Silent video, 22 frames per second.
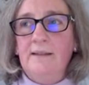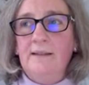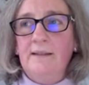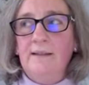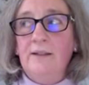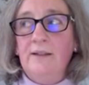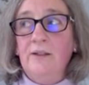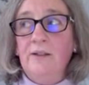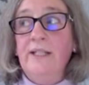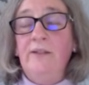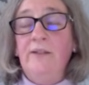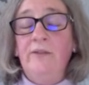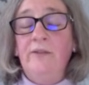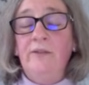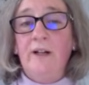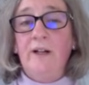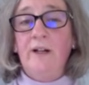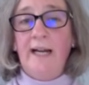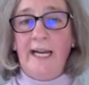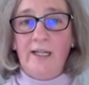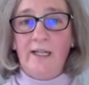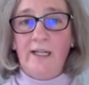need
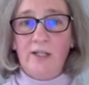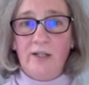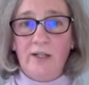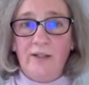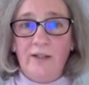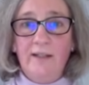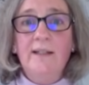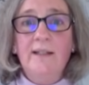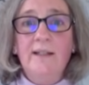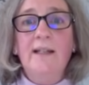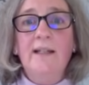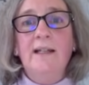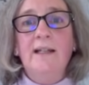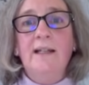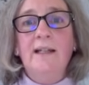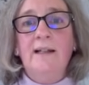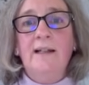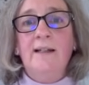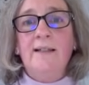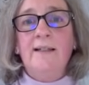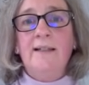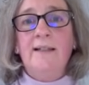for action?
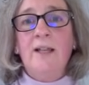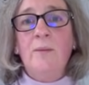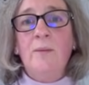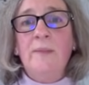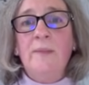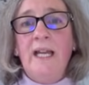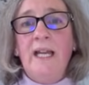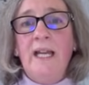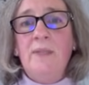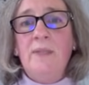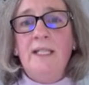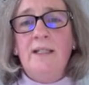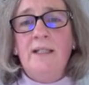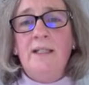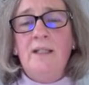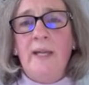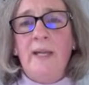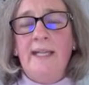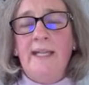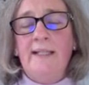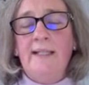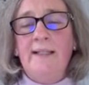Sometimes it's
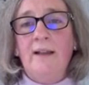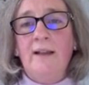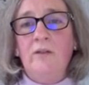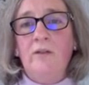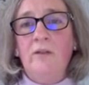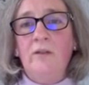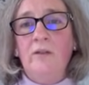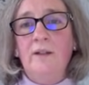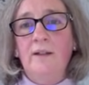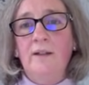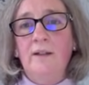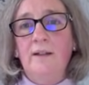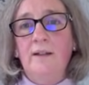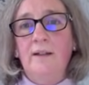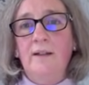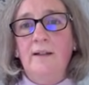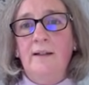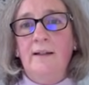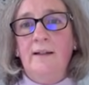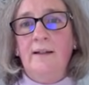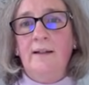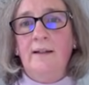based on
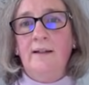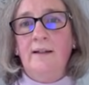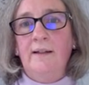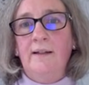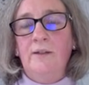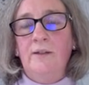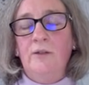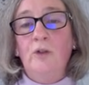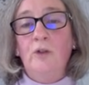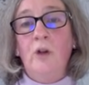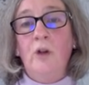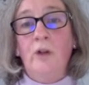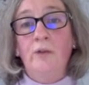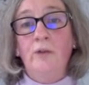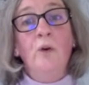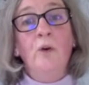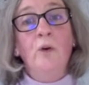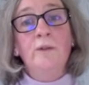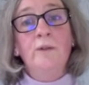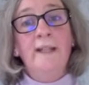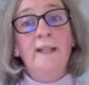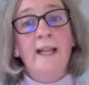a
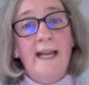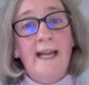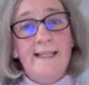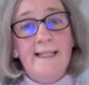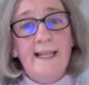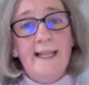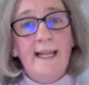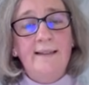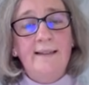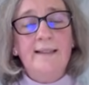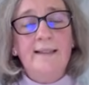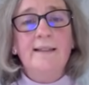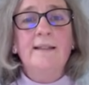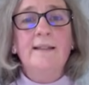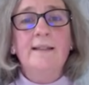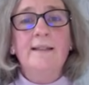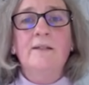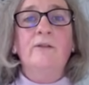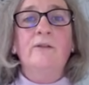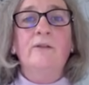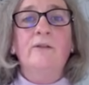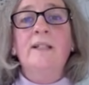known hazard.
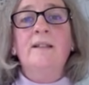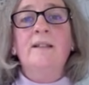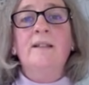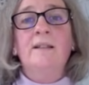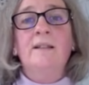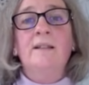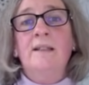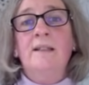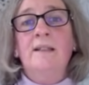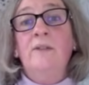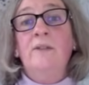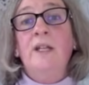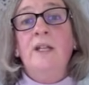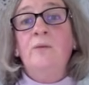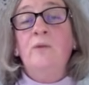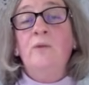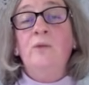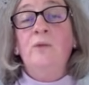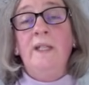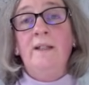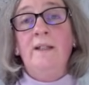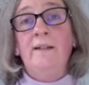For instance, if there
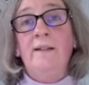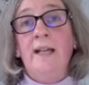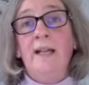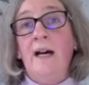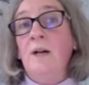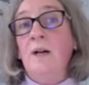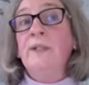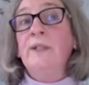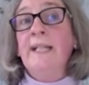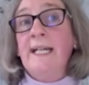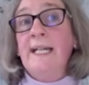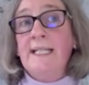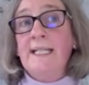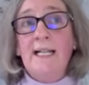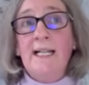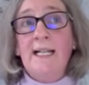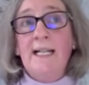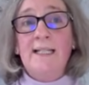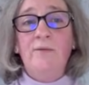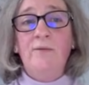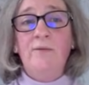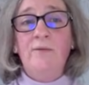would be an harmonized
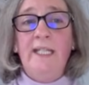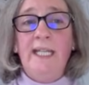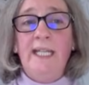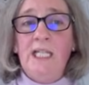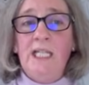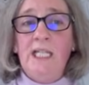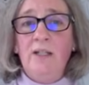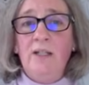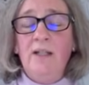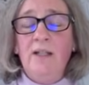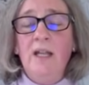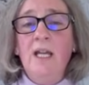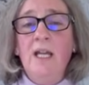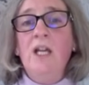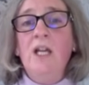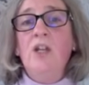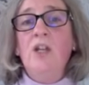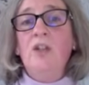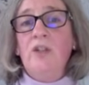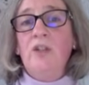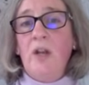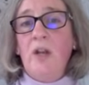classification,
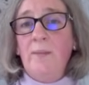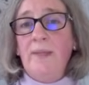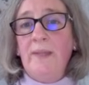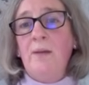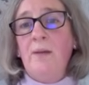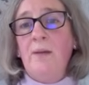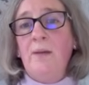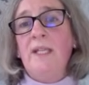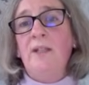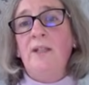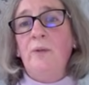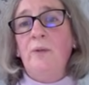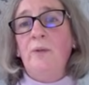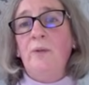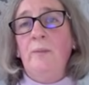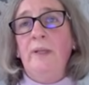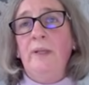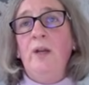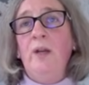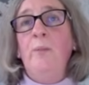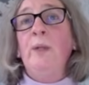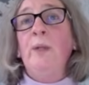sometimes it will
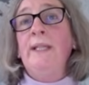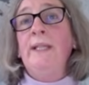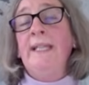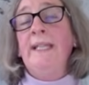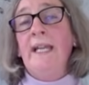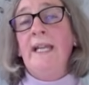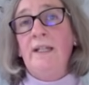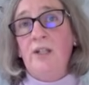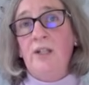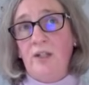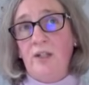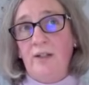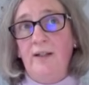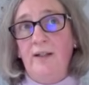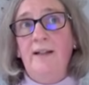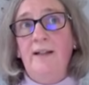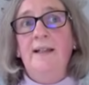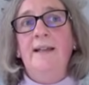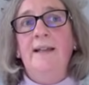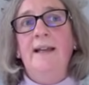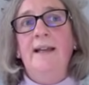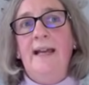be a potential
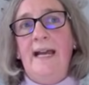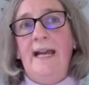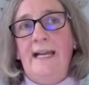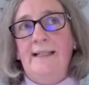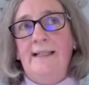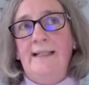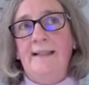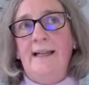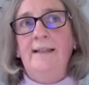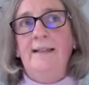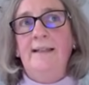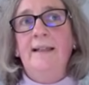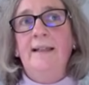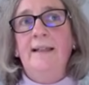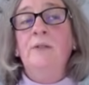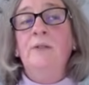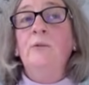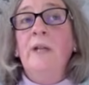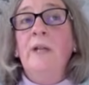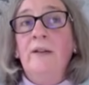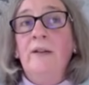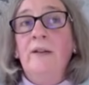hazard,
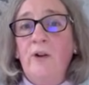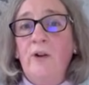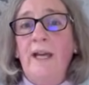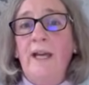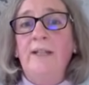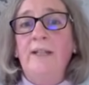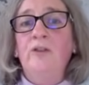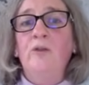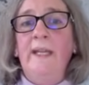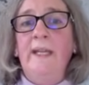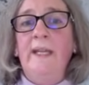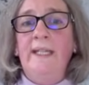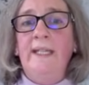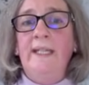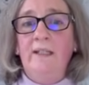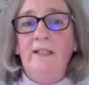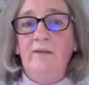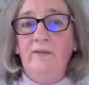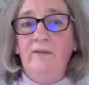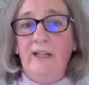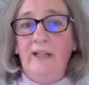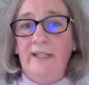and we have tried to make
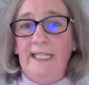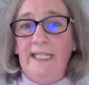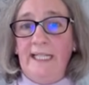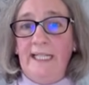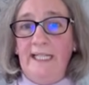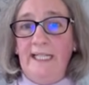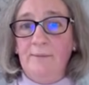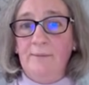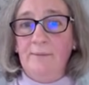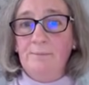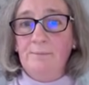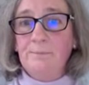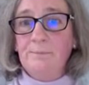it very clear.